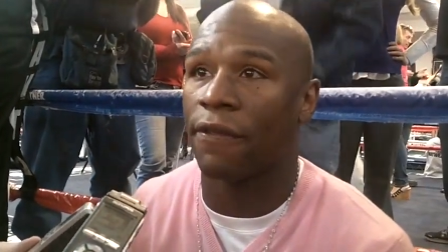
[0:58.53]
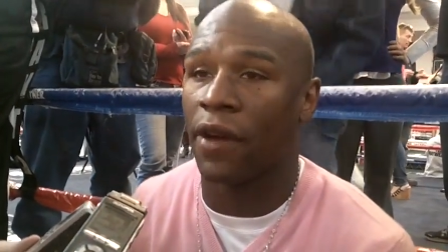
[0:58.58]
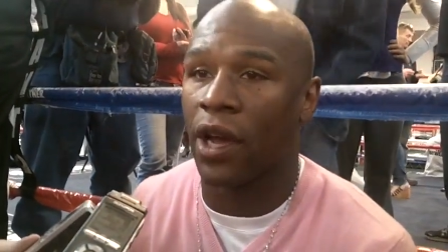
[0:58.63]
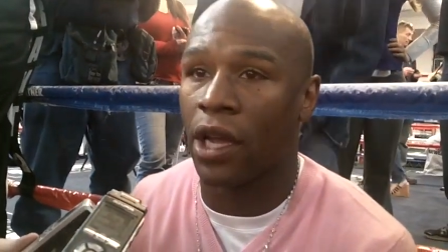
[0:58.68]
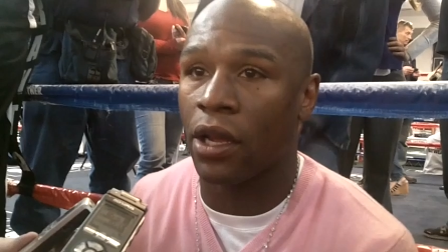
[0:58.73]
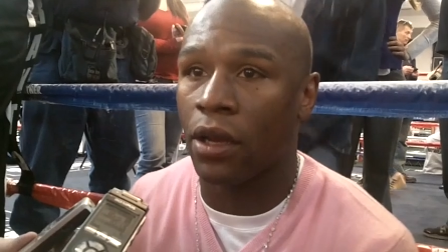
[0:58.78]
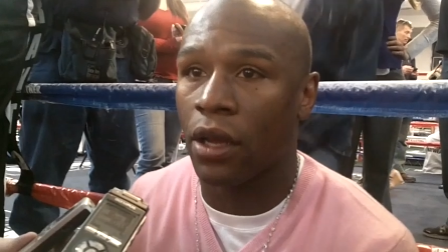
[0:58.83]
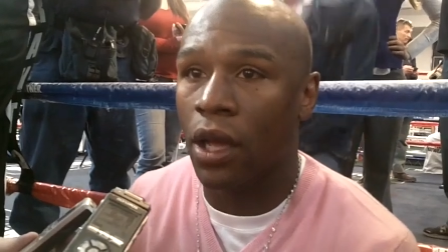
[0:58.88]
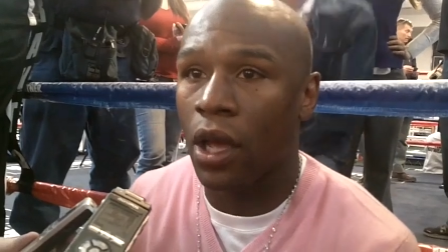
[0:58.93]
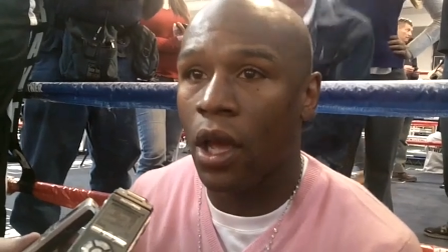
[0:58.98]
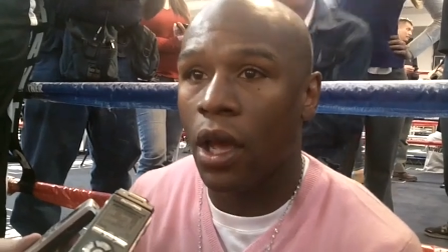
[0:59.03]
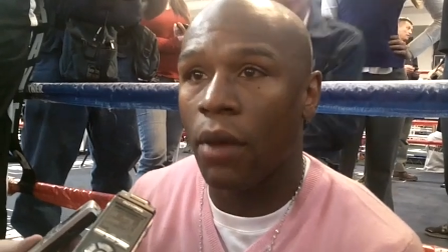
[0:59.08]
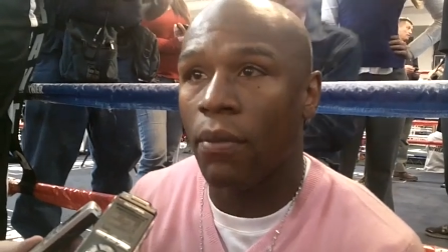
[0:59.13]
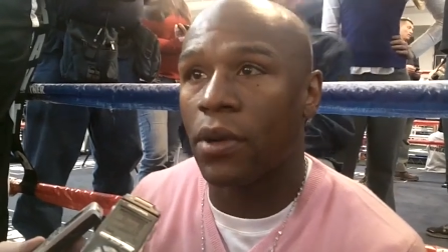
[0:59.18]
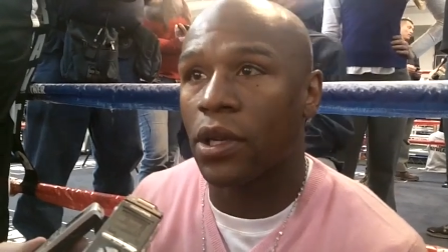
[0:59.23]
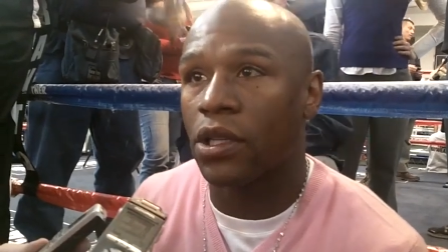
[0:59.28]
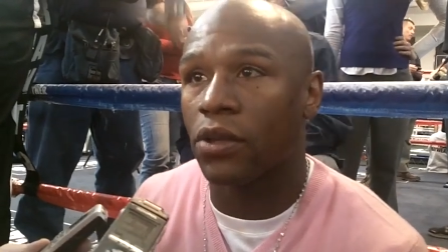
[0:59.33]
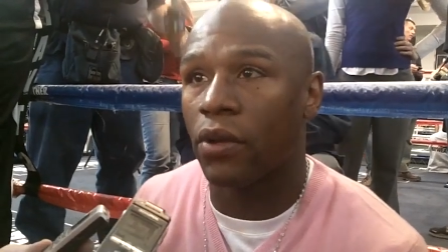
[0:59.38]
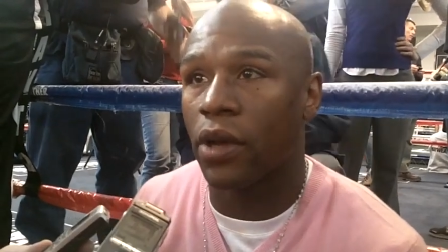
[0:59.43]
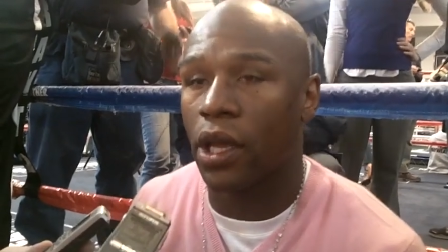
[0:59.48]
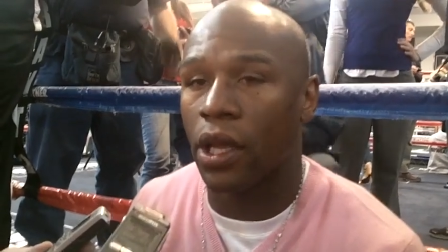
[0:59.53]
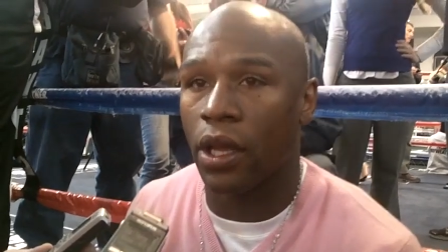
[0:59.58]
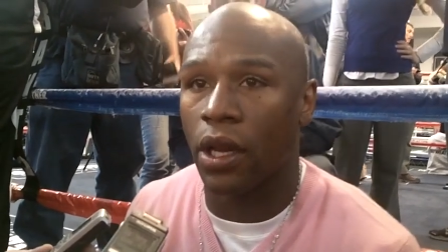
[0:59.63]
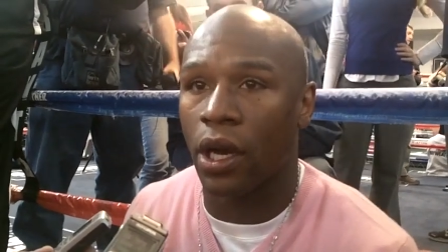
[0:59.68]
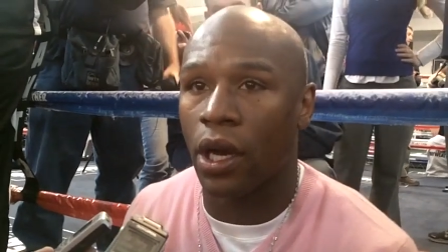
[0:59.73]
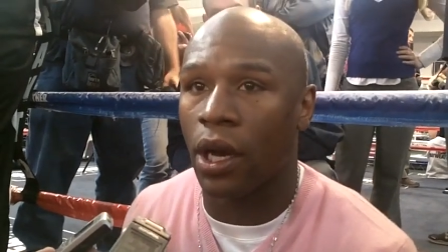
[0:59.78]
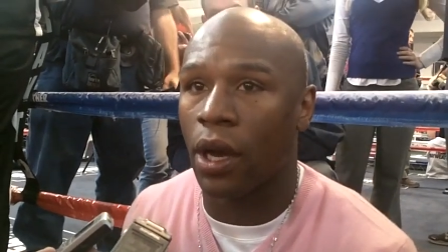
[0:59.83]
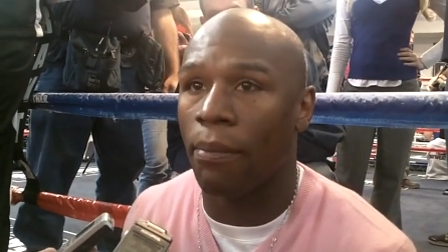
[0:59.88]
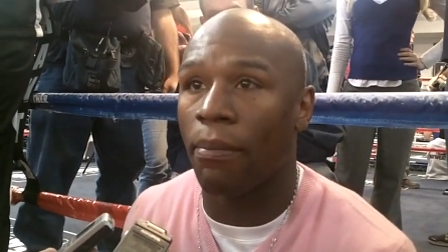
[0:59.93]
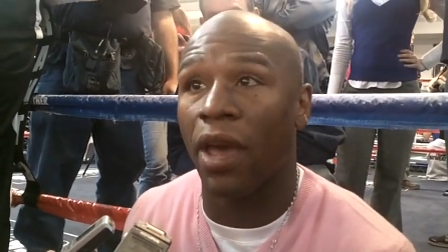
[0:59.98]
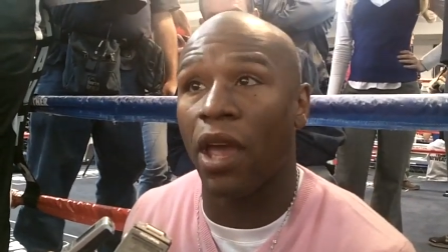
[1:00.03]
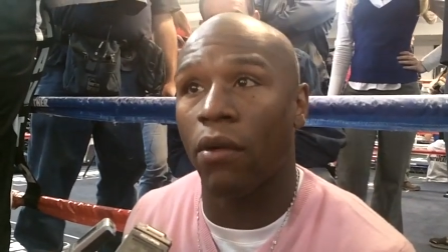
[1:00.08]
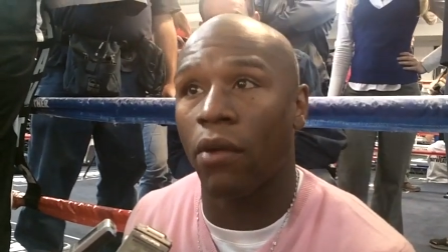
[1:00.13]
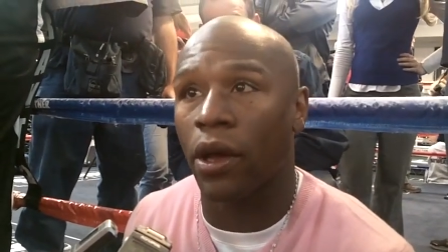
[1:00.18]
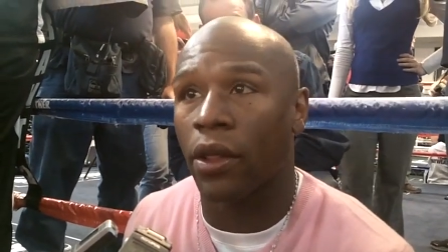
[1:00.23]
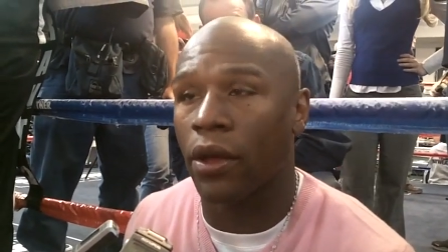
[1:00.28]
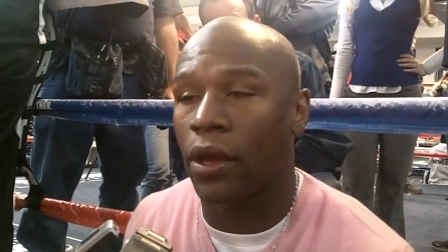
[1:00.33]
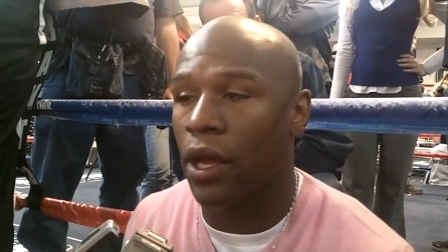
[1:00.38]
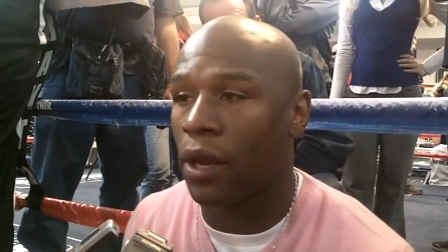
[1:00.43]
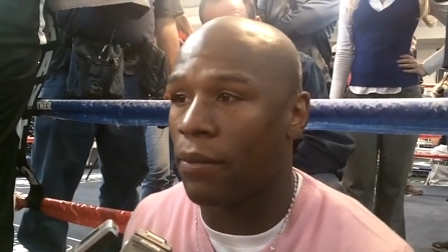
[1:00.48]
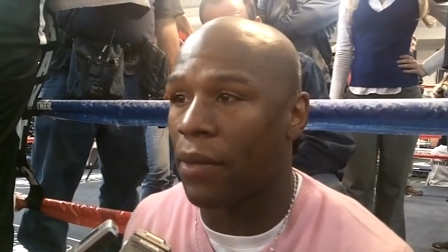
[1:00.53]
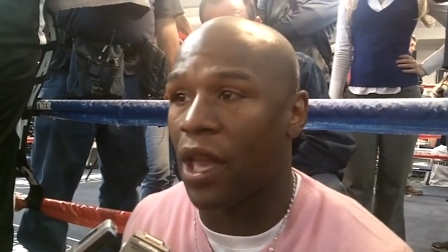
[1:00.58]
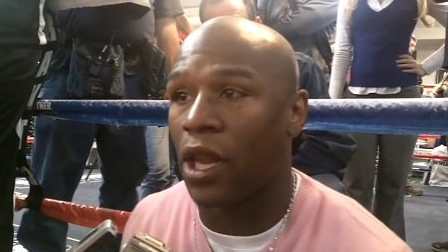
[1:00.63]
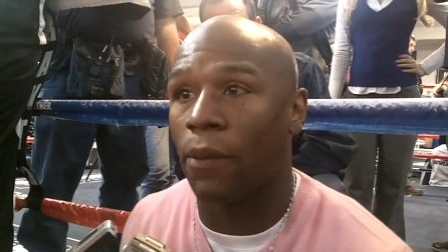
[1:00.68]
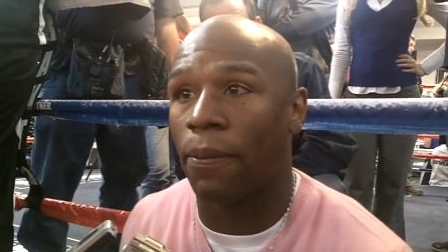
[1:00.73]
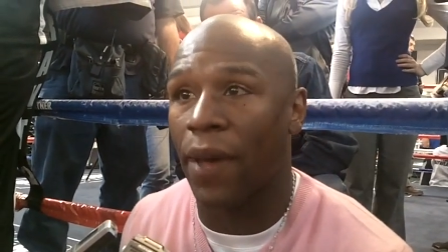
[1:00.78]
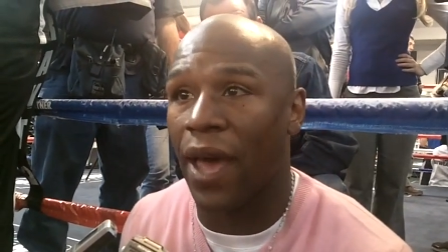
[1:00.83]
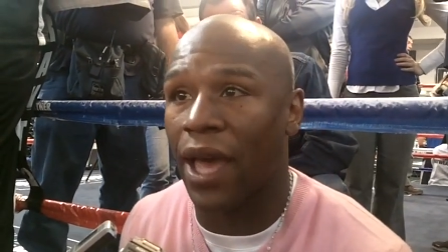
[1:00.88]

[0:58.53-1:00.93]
a fight between Mayweather and Manny